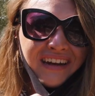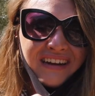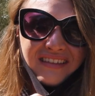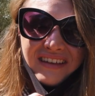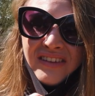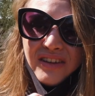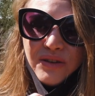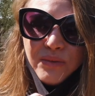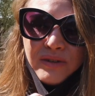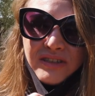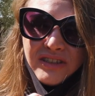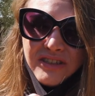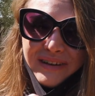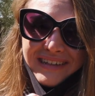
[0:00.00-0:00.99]
anything that you
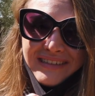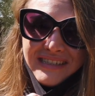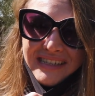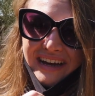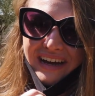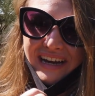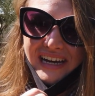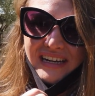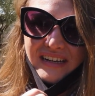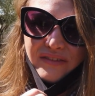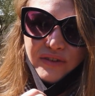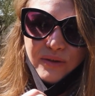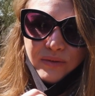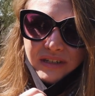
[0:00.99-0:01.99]
wanted to do outside,
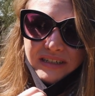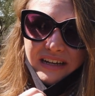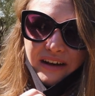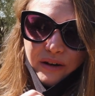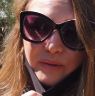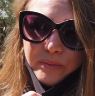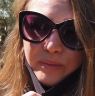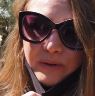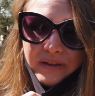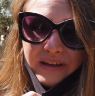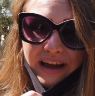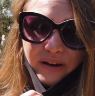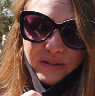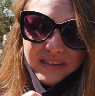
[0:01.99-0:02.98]
if you wanted to help
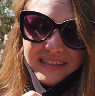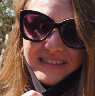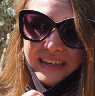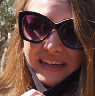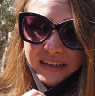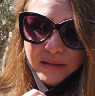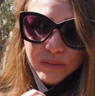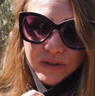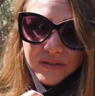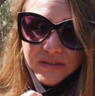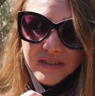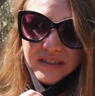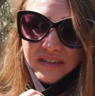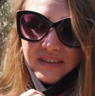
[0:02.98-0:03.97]
out these
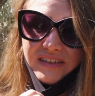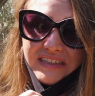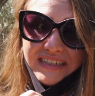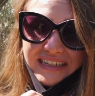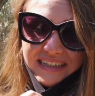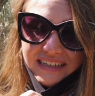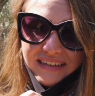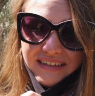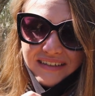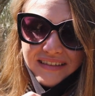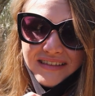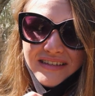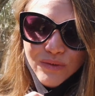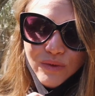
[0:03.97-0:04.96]
animals that are in need,
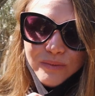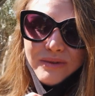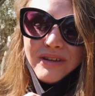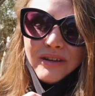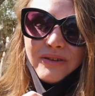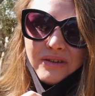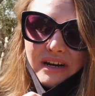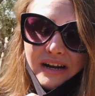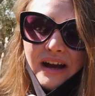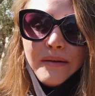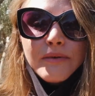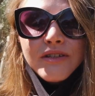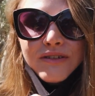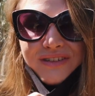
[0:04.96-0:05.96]
this would be a great
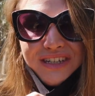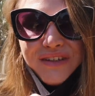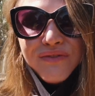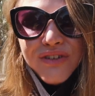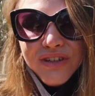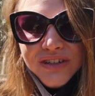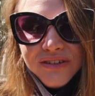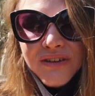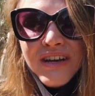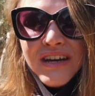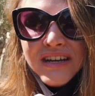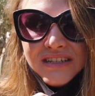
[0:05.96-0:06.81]
opportunity for you.